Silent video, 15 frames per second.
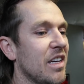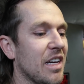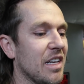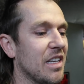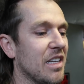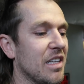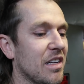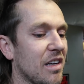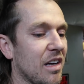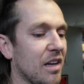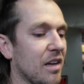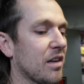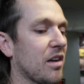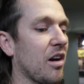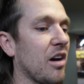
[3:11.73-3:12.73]
And it
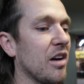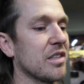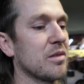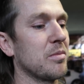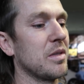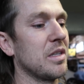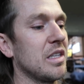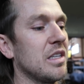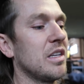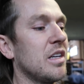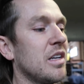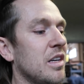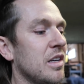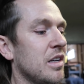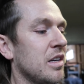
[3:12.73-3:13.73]
cost me,
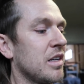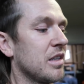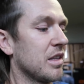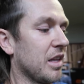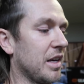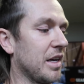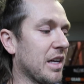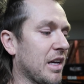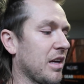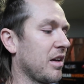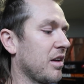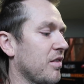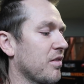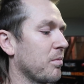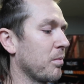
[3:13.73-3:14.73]
like,
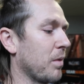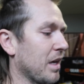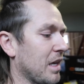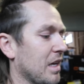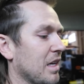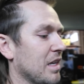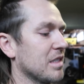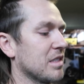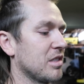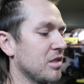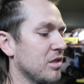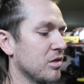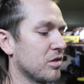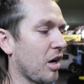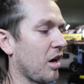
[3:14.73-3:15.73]
making it
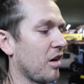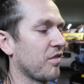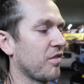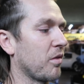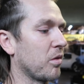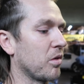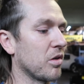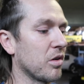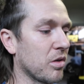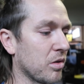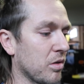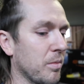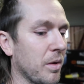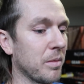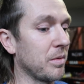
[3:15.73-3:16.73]
to top 4,
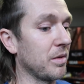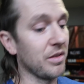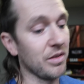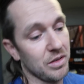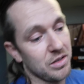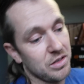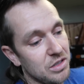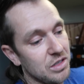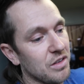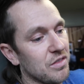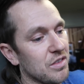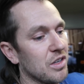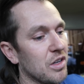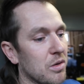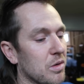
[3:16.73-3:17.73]
or maybe you
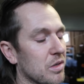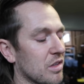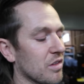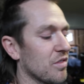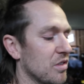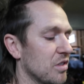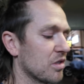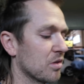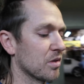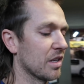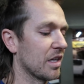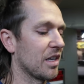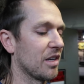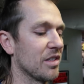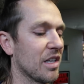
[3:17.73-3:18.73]
never know what the future would
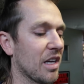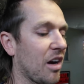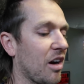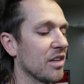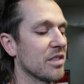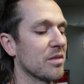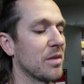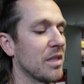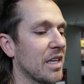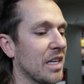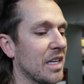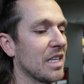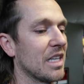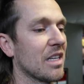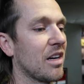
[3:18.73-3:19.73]
have held. It cost me
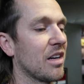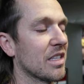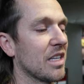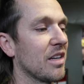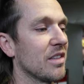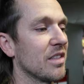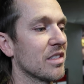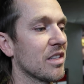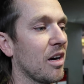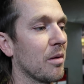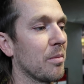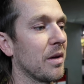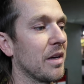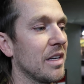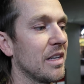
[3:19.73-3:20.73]
like getting knocked out in
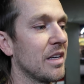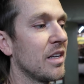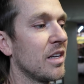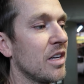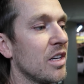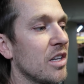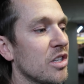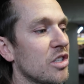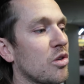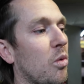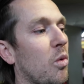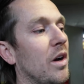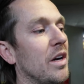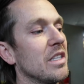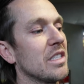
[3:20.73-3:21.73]
top 8
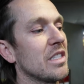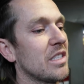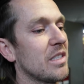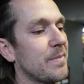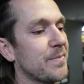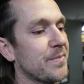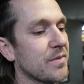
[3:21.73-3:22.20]
twice